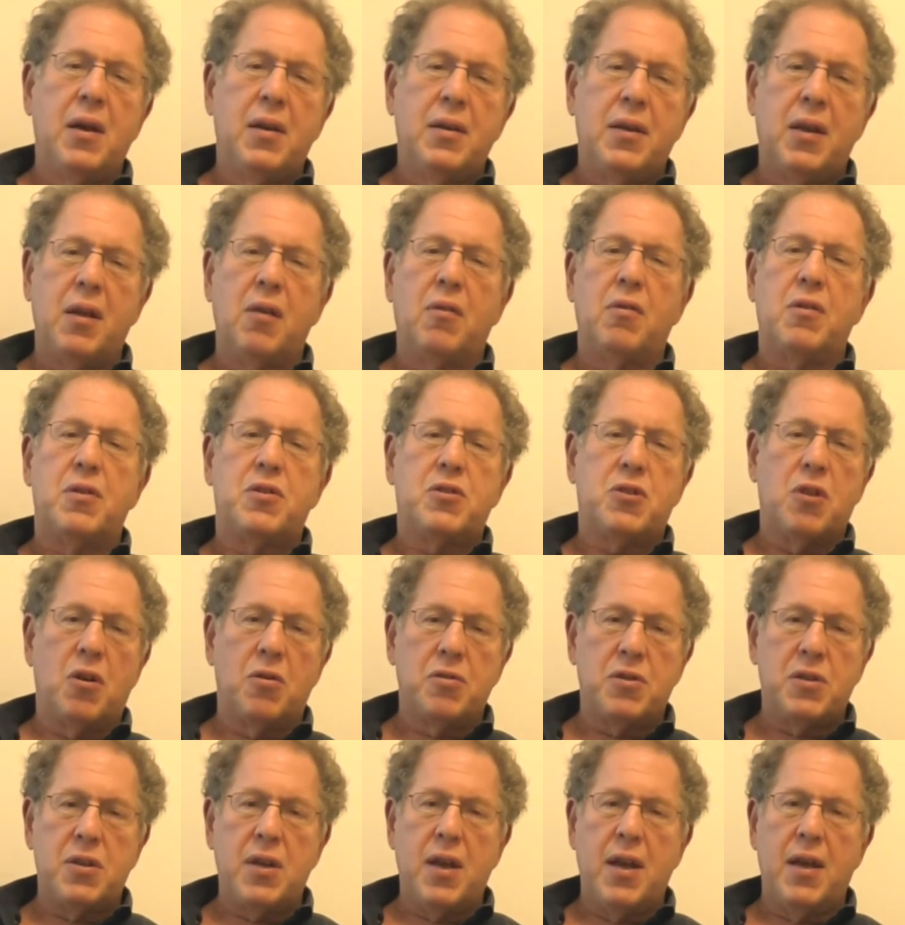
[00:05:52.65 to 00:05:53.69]
They don't
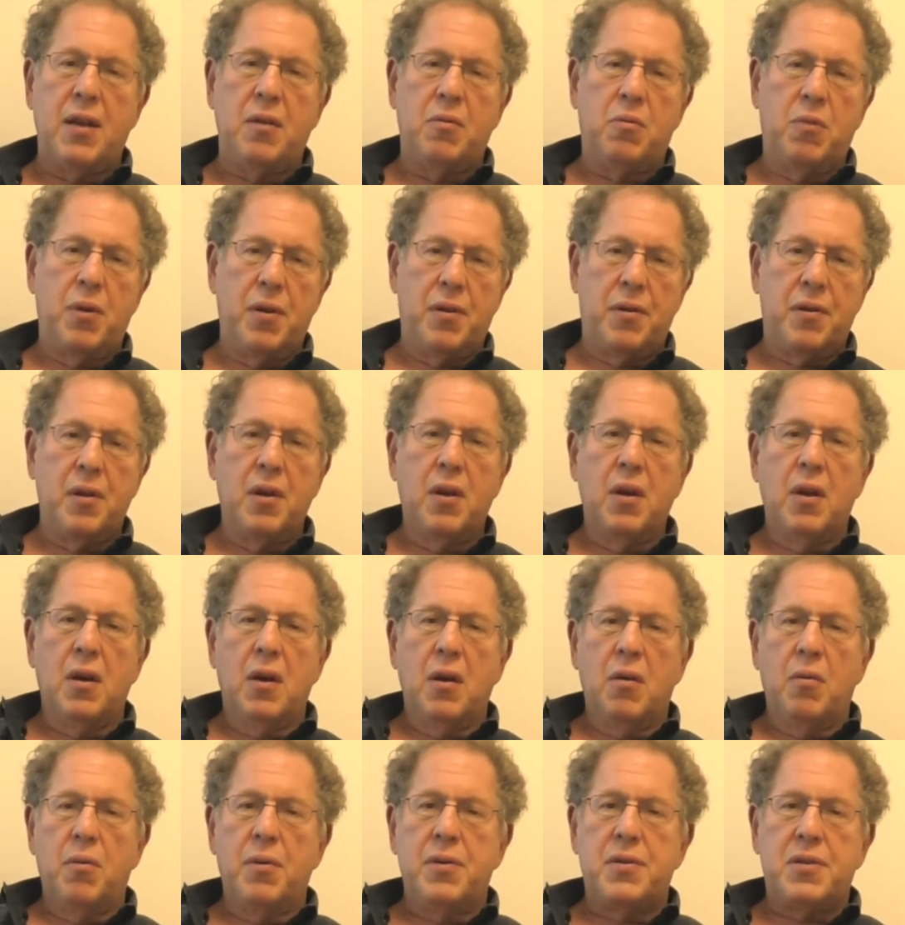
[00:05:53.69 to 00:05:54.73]
associate it with
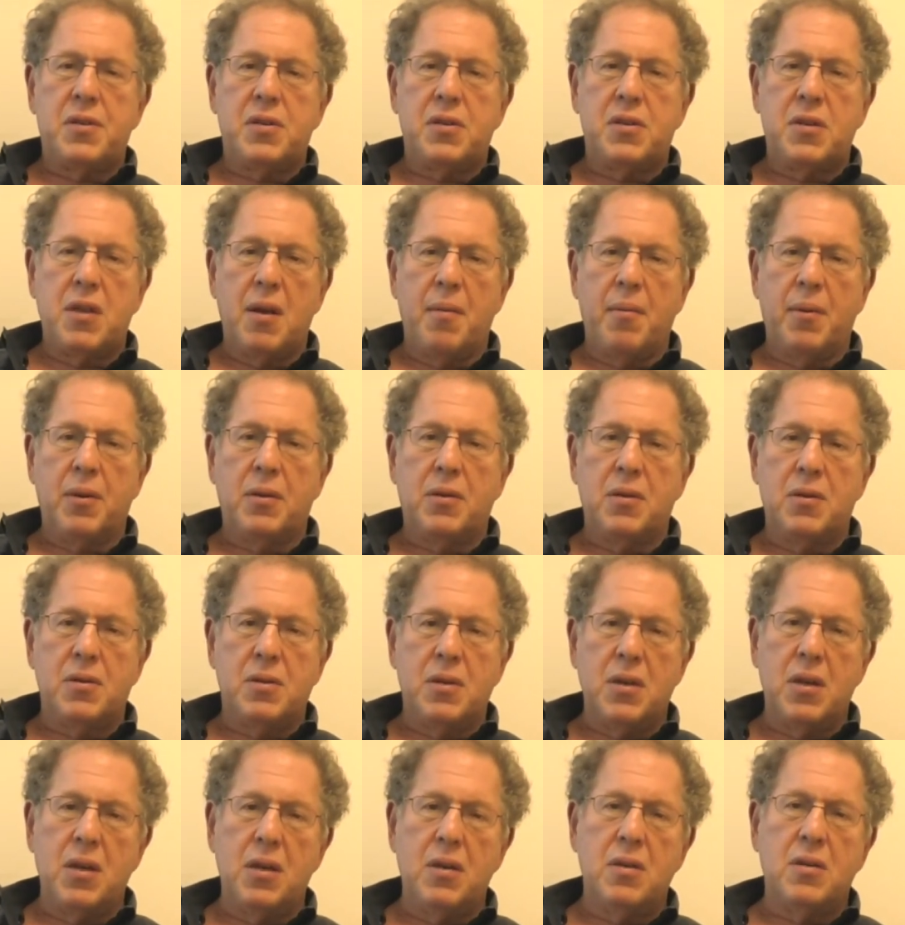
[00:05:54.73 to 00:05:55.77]
systemic
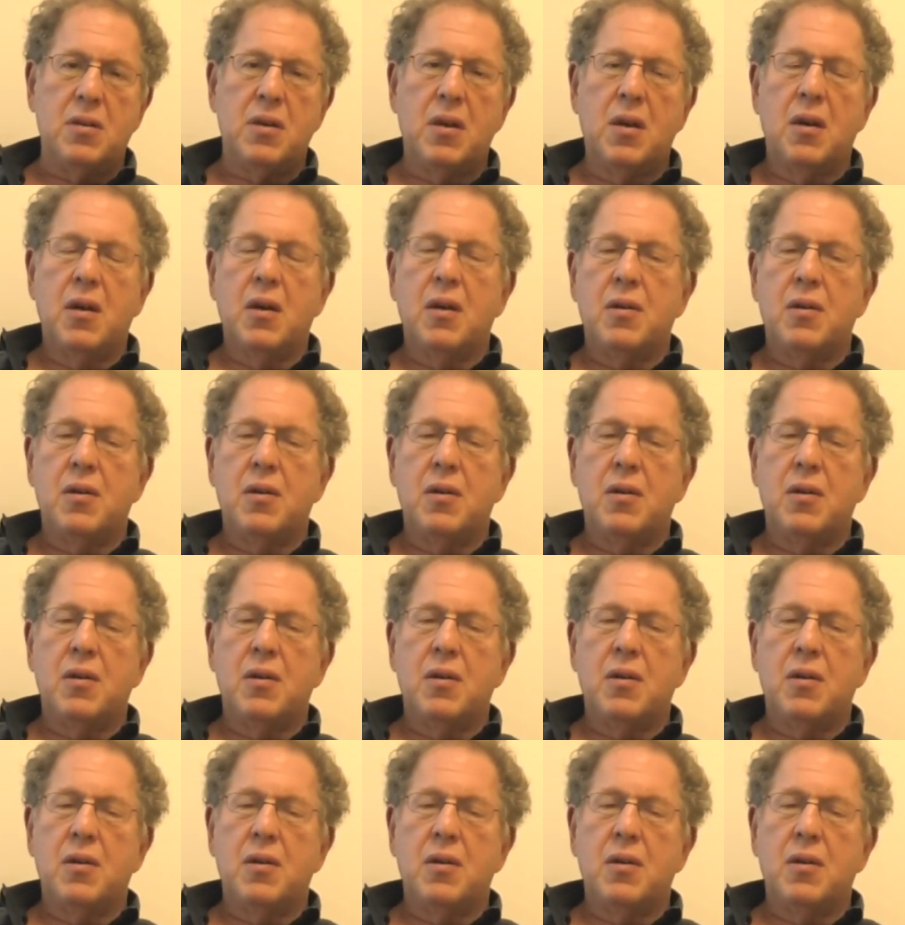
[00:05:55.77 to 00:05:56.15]
disease,